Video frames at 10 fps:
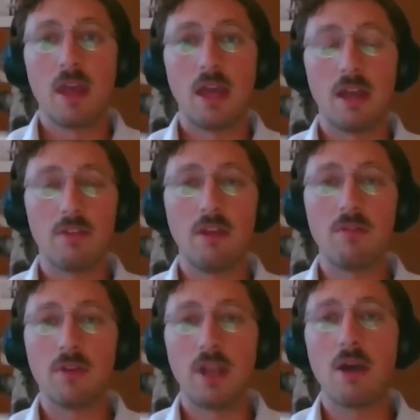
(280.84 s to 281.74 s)
And I think
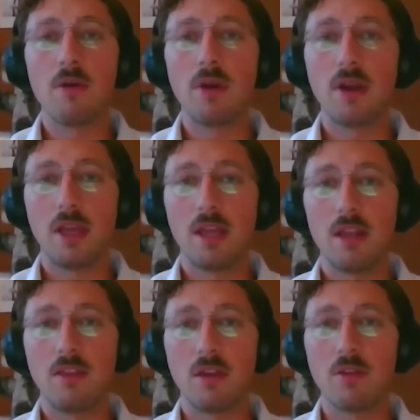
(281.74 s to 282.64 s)
for now,
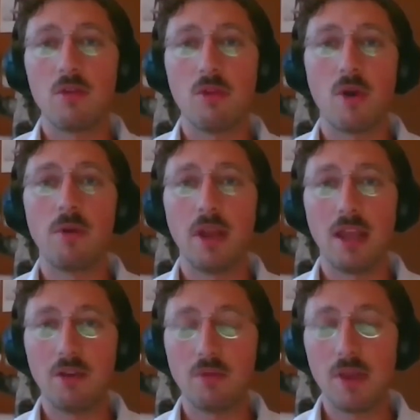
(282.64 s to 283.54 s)
it doesn't show an
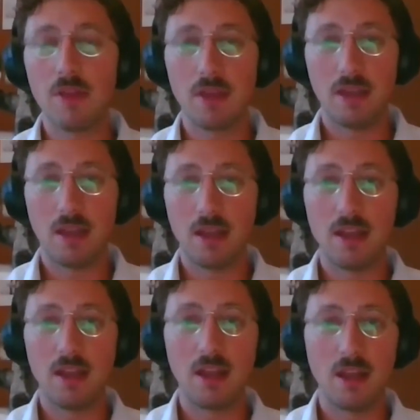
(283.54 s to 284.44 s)
increase
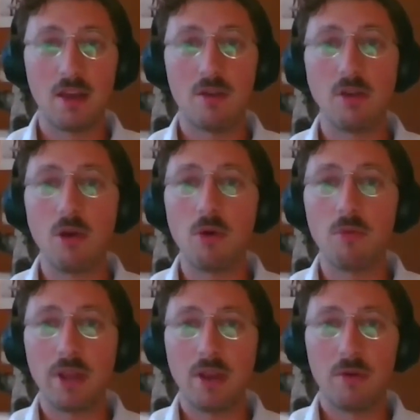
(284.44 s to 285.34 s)
in local
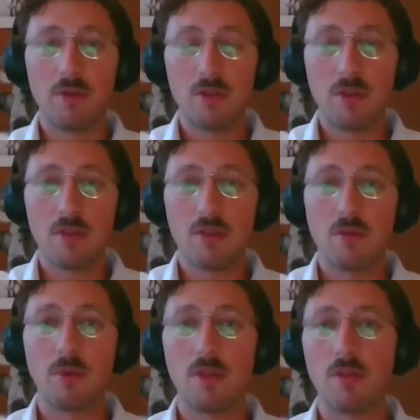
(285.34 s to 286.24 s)
recurrences,
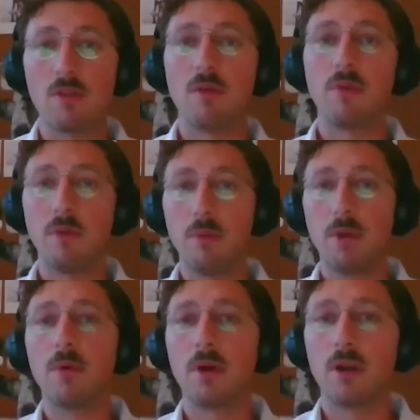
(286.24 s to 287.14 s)
which is something
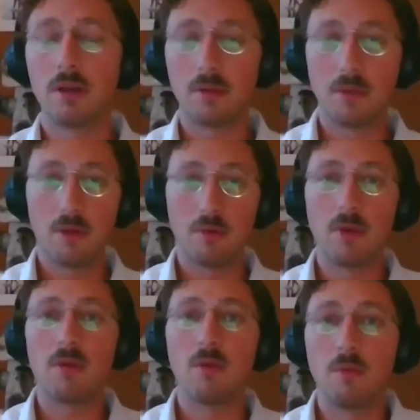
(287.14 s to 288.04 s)

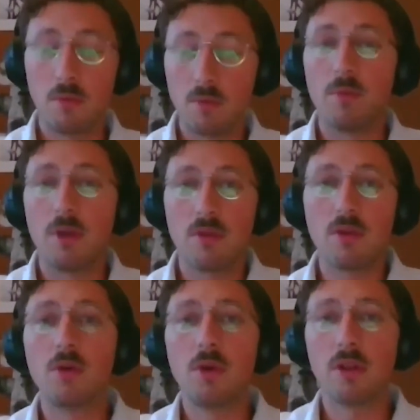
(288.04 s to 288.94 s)
which
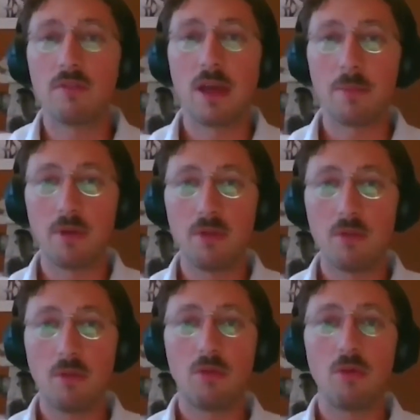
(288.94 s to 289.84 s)
could have
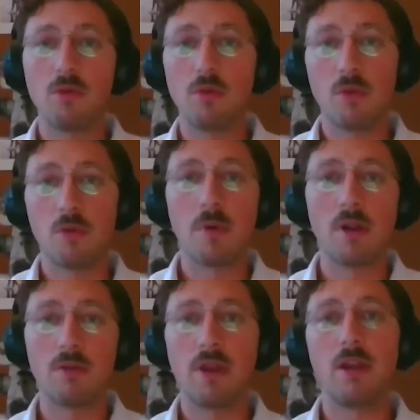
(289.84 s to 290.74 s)
happened due to the
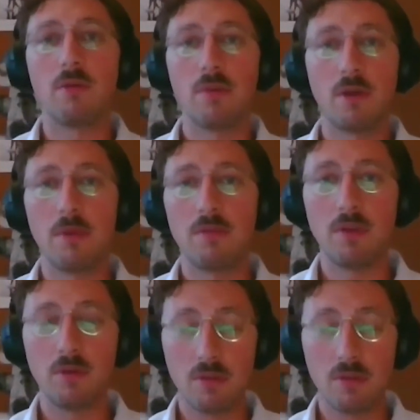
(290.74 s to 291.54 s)
smaller radiotherapy field.